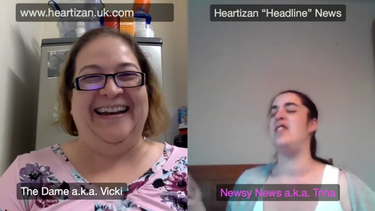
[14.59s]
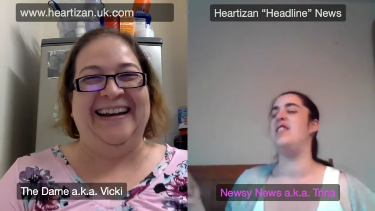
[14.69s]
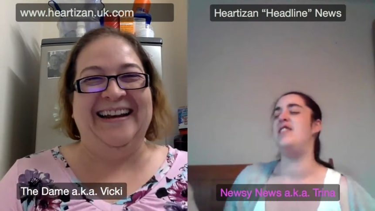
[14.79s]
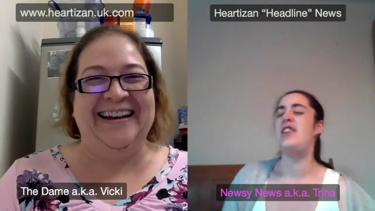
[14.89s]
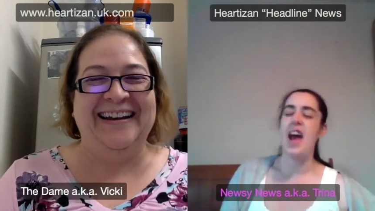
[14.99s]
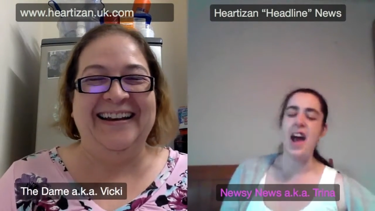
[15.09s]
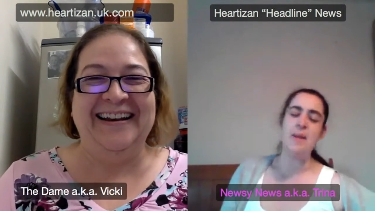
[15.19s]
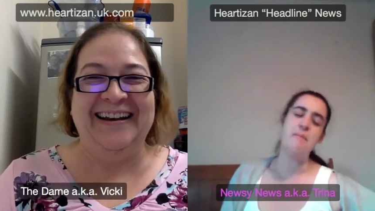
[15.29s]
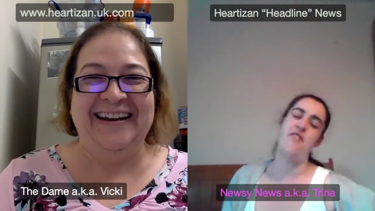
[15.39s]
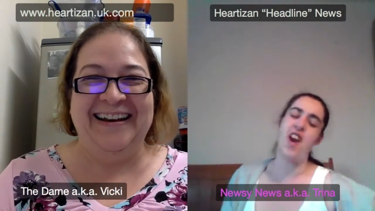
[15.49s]
Speaker 1: and
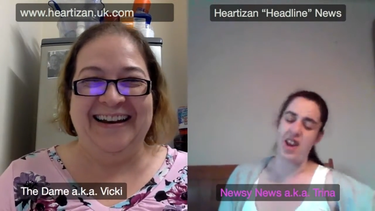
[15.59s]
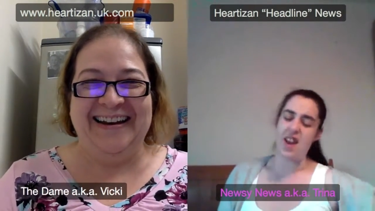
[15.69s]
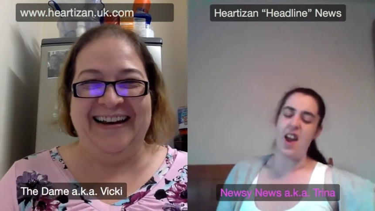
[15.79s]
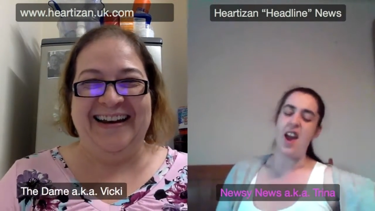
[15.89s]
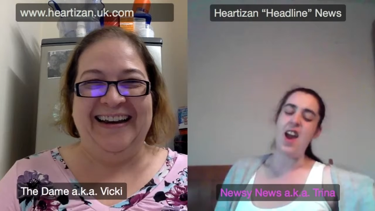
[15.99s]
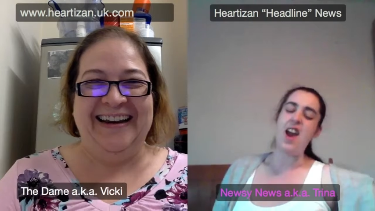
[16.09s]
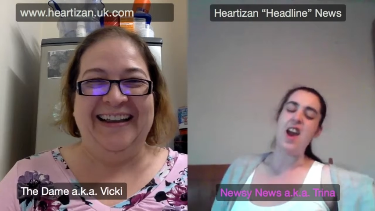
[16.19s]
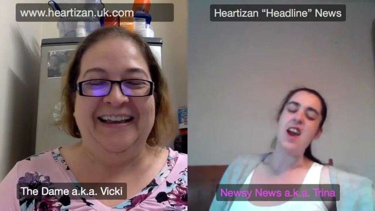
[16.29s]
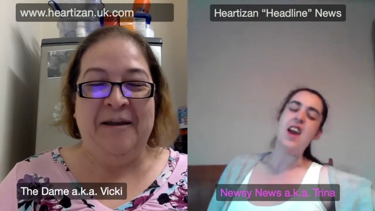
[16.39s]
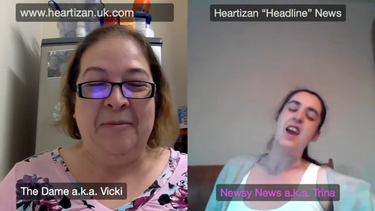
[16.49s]
Dame
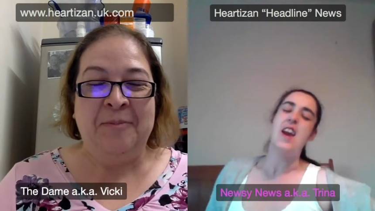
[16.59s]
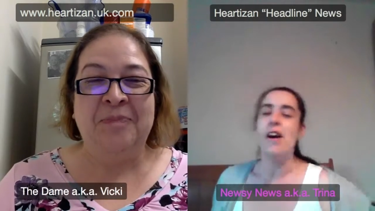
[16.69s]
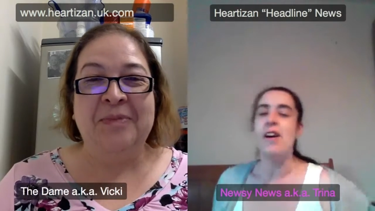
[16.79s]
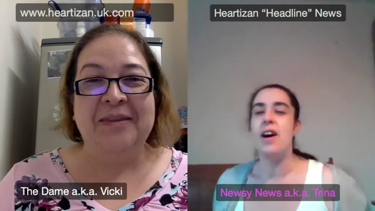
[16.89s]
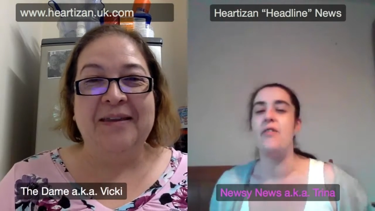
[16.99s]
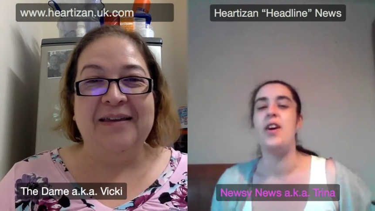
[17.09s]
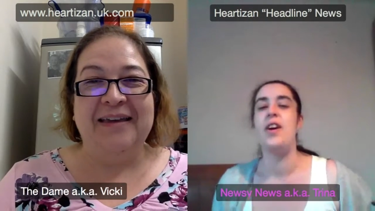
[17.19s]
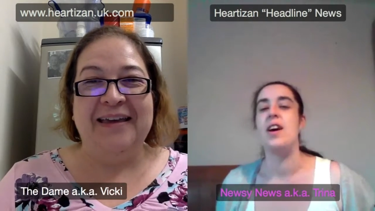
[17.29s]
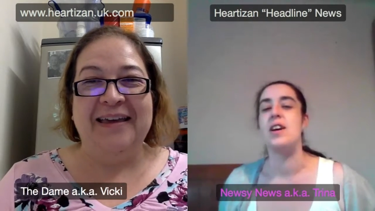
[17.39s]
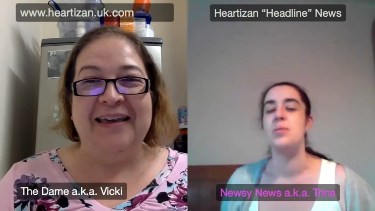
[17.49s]
Vicki. I feel
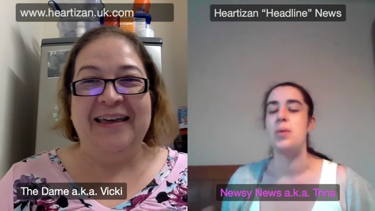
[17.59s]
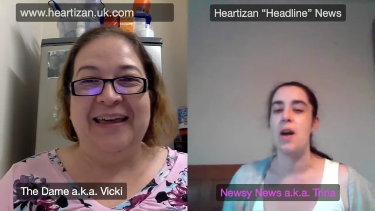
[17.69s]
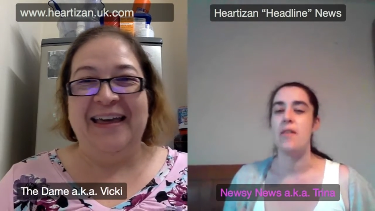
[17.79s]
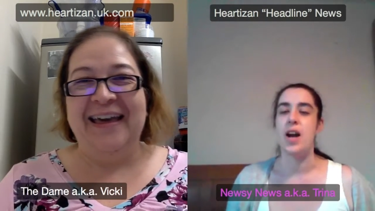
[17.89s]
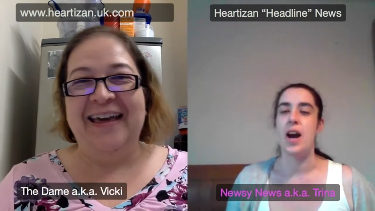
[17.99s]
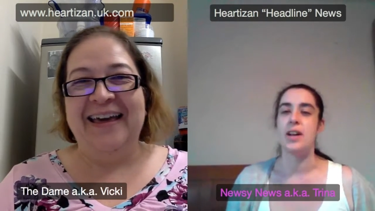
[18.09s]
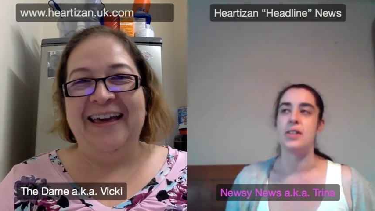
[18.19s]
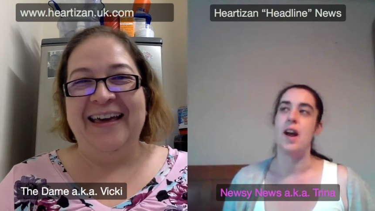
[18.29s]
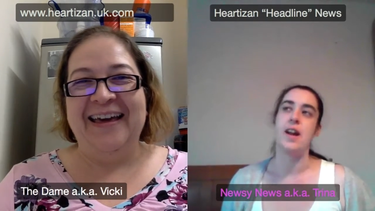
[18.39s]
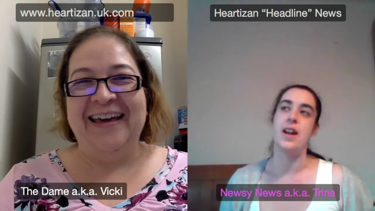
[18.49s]
like because we haven't had
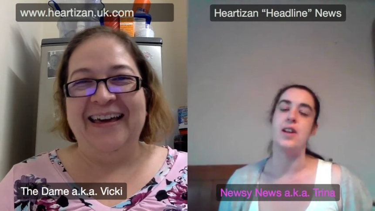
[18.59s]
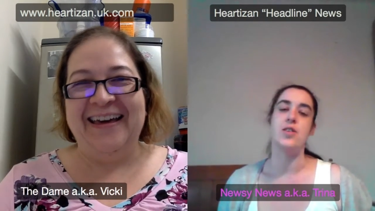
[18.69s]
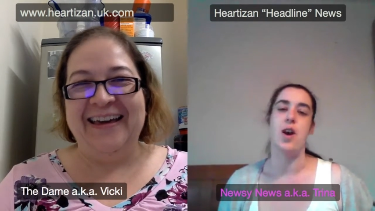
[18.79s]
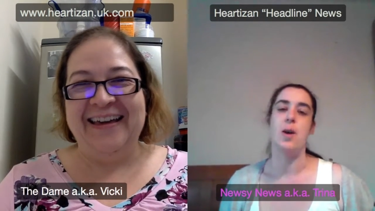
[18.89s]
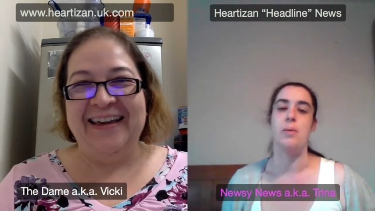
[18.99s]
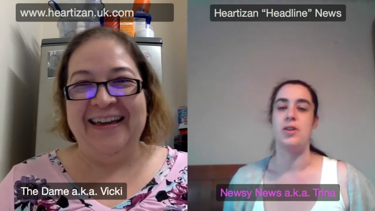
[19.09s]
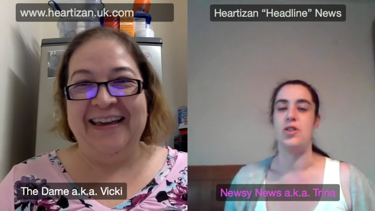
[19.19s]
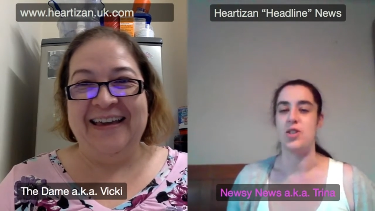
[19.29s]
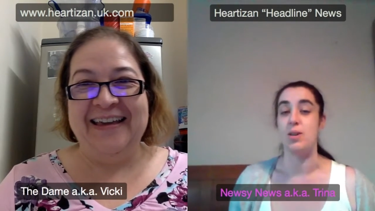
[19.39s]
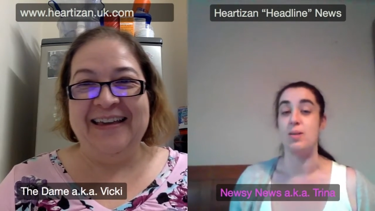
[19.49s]
an, an, intro, we
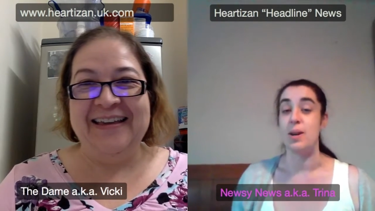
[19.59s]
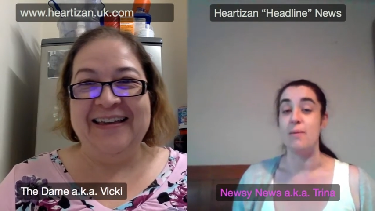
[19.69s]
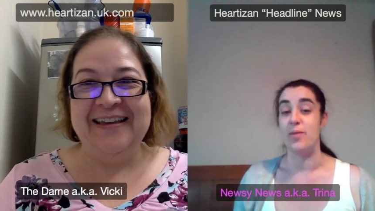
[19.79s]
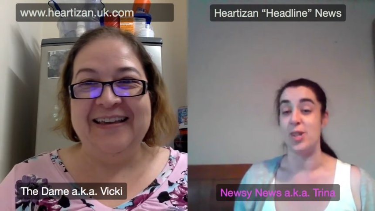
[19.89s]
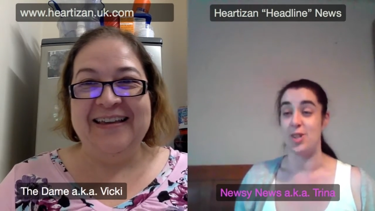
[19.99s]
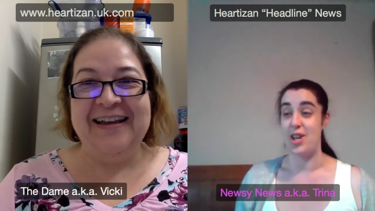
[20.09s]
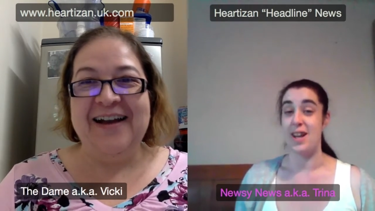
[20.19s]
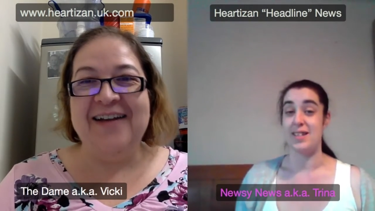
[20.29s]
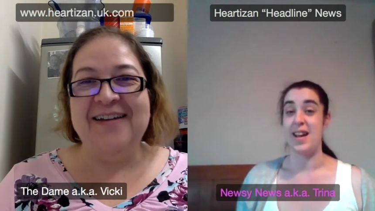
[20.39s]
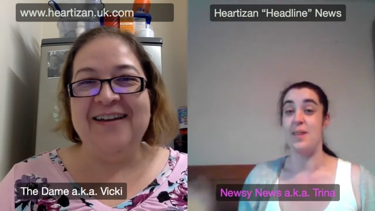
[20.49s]
should do something
Speaker 2: jazzy.
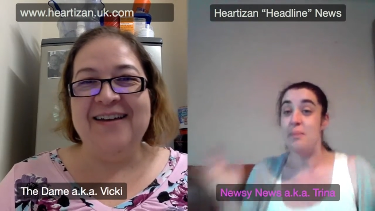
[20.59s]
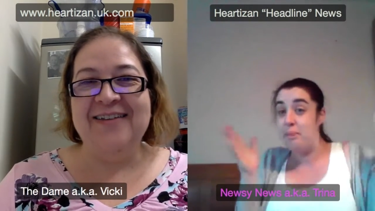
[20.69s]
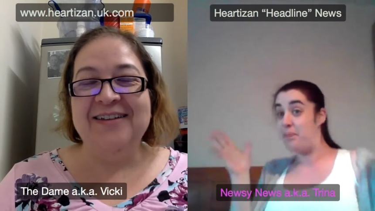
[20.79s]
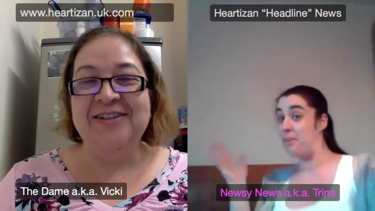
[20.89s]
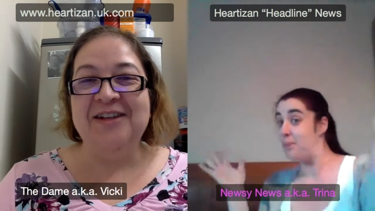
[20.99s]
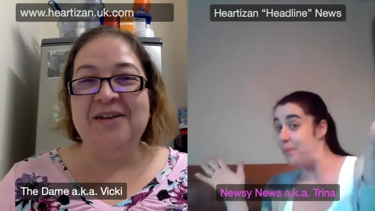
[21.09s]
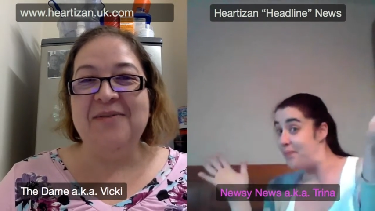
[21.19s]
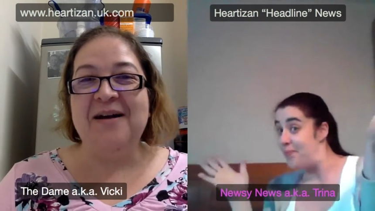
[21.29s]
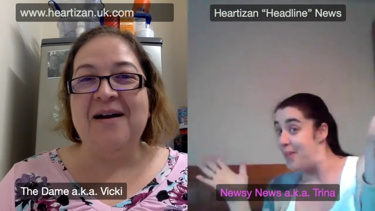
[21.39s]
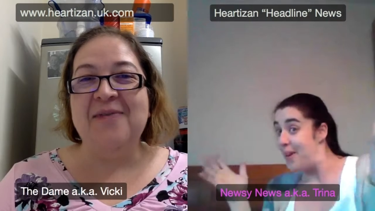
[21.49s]
I know. Do you know
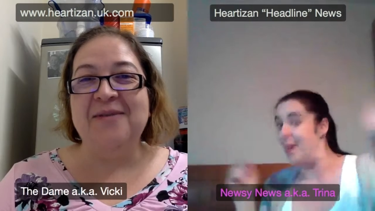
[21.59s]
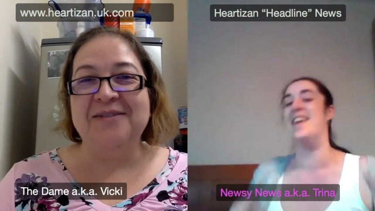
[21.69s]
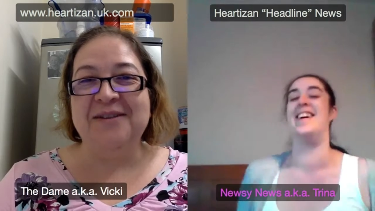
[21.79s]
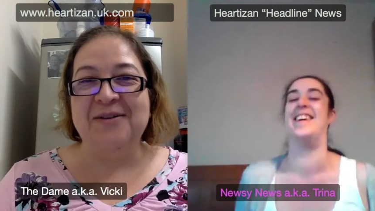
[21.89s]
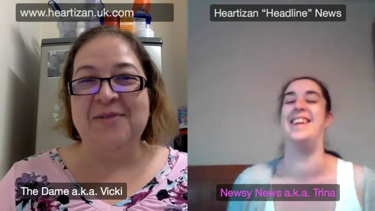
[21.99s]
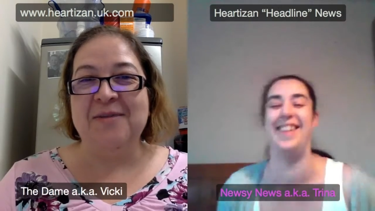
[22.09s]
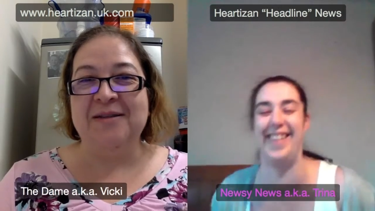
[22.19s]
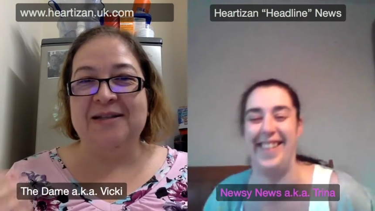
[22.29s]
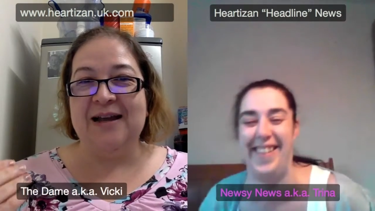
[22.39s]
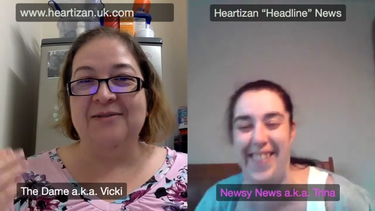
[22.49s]
what? I was going to come on
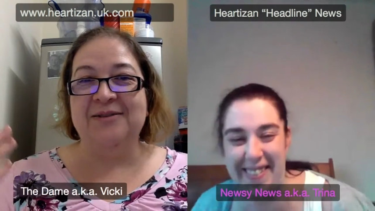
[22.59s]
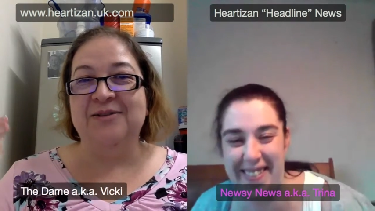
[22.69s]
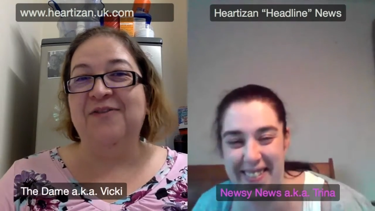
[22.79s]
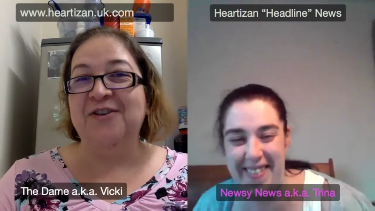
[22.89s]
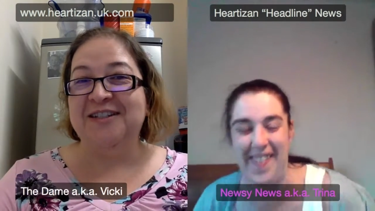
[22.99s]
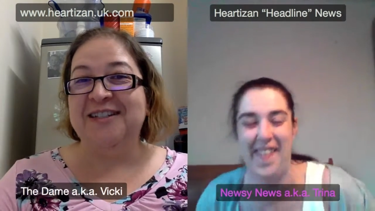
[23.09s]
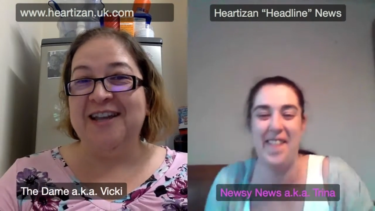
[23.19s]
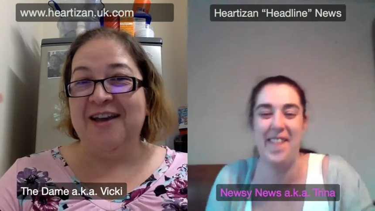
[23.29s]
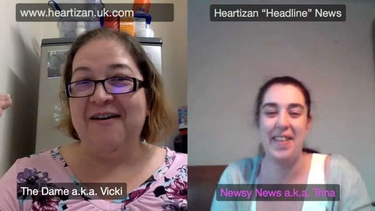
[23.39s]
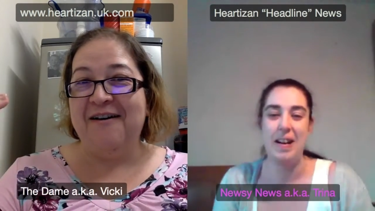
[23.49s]
today. I was going to find a
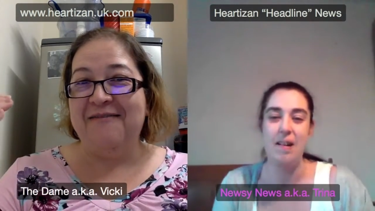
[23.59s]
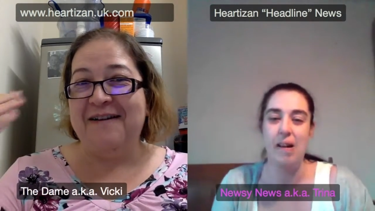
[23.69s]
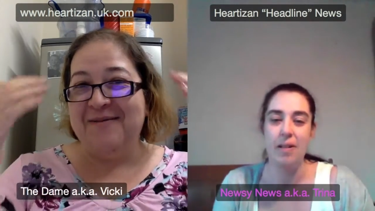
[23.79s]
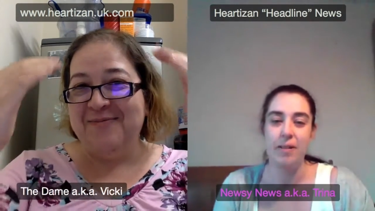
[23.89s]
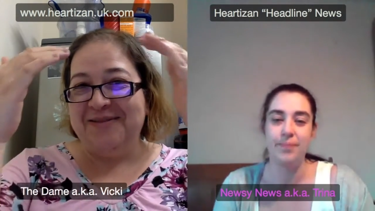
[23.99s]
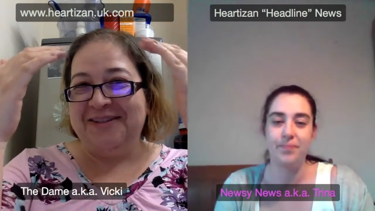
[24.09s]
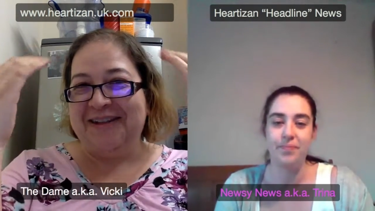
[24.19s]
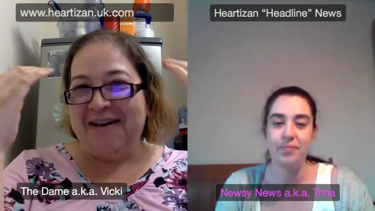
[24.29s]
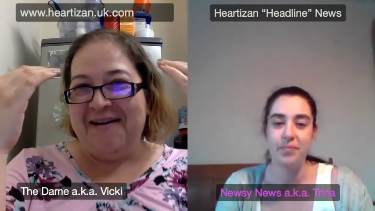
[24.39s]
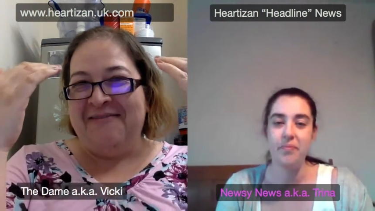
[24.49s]
tiara and put tiara.